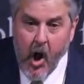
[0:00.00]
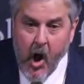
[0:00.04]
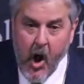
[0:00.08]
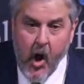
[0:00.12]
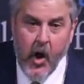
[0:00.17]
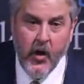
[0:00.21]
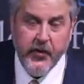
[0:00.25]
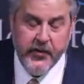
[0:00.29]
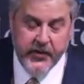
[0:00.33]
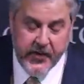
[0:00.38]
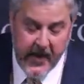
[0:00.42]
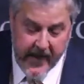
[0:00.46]

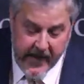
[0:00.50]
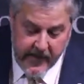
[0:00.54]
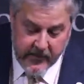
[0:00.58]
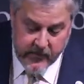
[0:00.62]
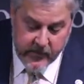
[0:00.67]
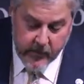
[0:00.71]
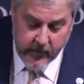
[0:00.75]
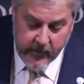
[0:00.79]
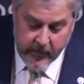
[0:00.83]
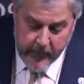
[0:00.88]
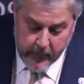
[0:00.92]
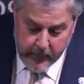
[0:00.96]
all
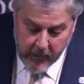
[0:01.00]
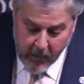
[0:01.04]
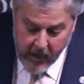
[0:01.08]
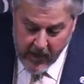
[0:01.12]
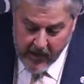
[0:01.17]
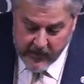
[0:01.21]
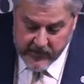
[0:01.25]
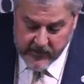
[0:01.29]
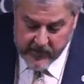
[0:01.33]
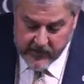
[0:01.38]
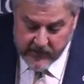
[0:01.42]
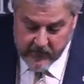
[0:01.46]
saints are in the
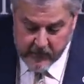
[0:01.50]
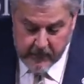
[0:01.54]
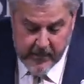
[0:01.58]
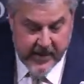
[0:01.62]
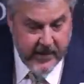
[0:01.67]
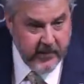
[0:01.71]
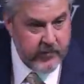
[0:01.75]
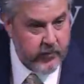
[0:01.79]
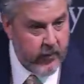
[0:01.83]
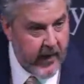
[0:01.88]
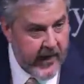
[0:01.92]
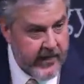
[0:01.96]
process of
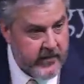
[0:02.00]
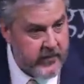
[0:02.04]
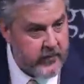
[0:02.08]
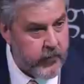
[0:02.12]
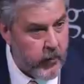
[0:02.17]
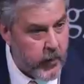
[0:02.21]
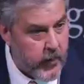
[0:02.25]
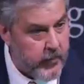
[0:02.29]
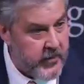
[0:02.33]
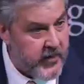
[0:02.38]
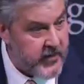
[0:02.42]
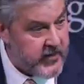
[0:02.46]
being
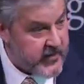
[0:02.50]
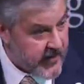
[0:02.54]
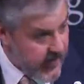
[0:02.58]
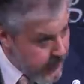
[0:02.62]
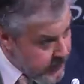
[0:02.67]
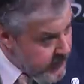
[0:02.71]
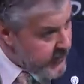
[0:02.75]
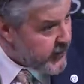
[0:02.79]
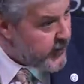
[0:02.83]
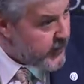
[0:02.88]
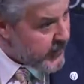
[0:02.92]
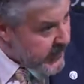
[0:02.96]
transformed to
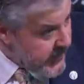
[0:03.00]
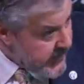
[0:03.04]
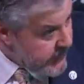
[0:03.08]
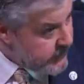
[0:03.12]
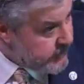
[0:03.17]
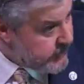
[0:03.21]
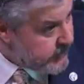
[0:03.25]
some degree.